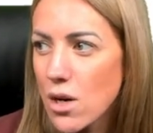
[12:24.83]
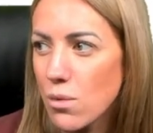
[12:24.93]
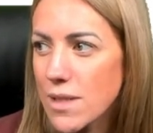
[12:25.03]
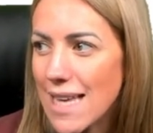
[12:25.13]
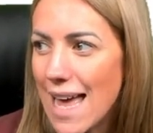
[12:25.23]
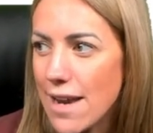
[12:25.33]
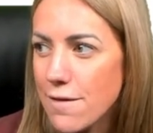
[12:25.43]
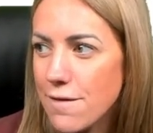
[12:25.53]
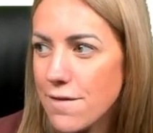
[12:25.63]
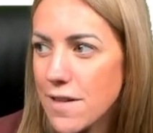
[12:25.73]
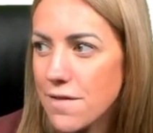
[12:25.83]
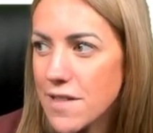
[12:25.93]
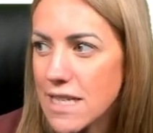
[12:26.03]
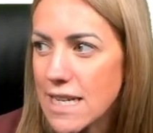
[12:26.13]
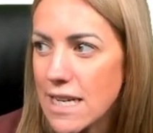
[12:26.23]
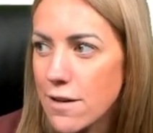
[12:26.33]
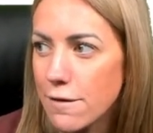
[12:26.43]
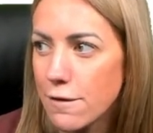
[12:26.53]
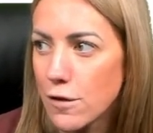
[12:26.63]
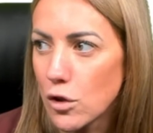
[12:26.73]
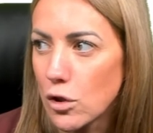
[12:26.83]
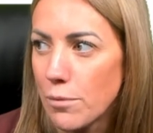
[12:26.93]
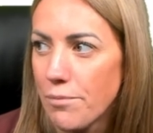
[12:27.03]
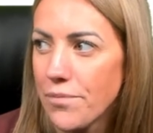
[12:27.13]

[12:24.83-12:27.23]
was N15 form.